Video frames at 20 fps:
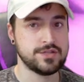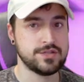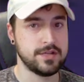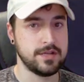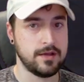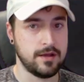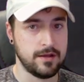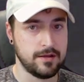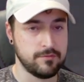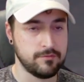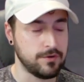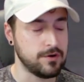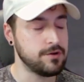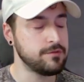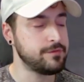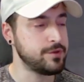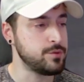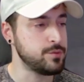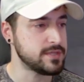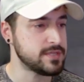in front of
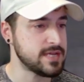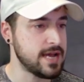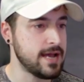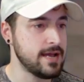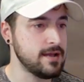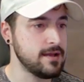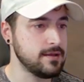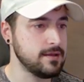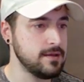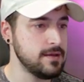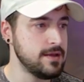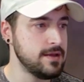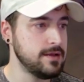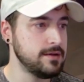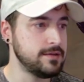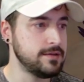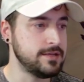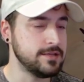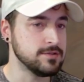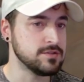you attack,
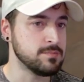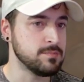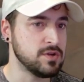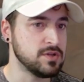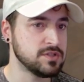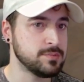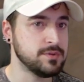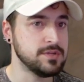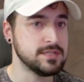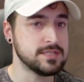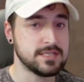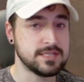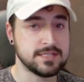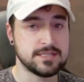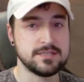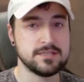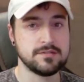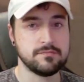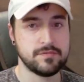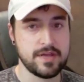deals multiple
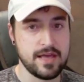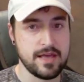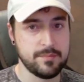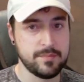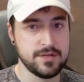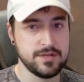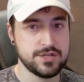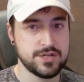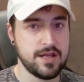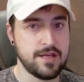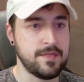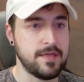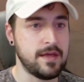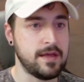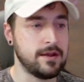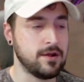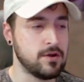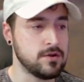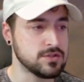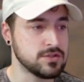instances of damage, and then
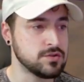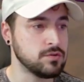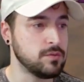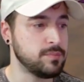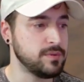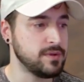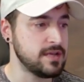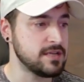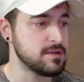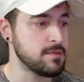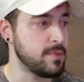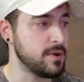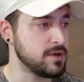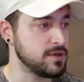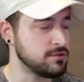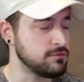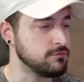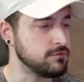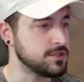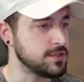it also applies a
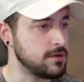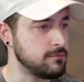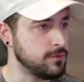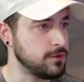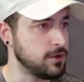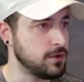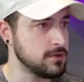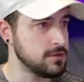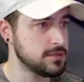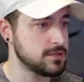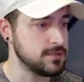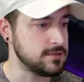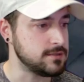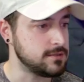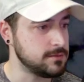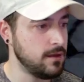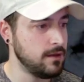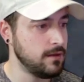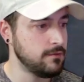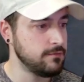bunch of resentful curses.
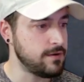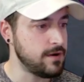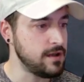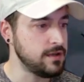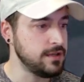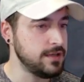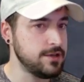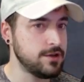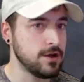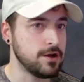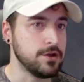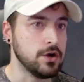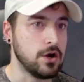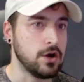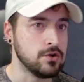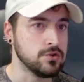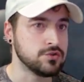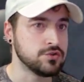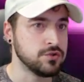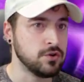Finally, you got your
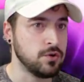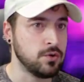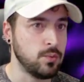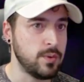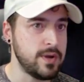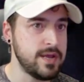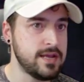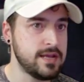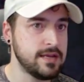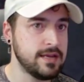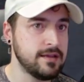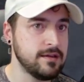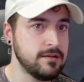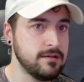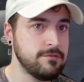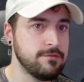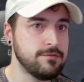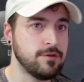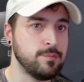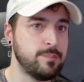Ultra Awakening,
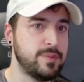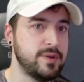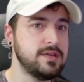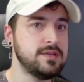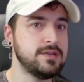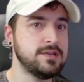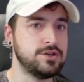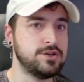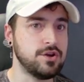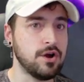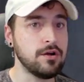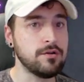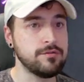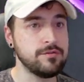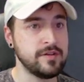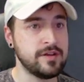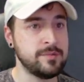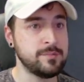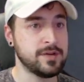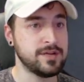Forbidden Dark
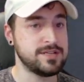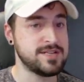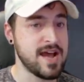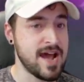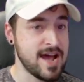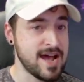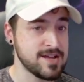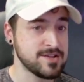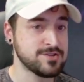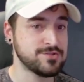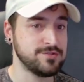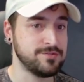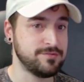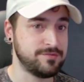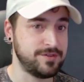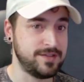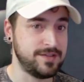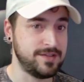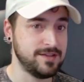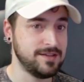Flame
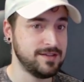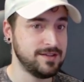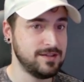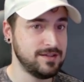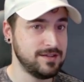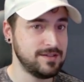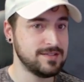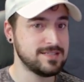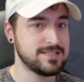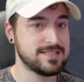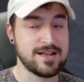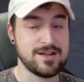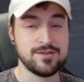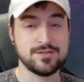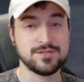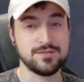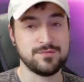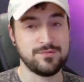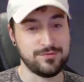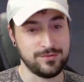Catastrophe.
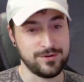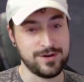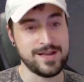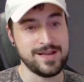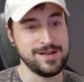Sounds freaking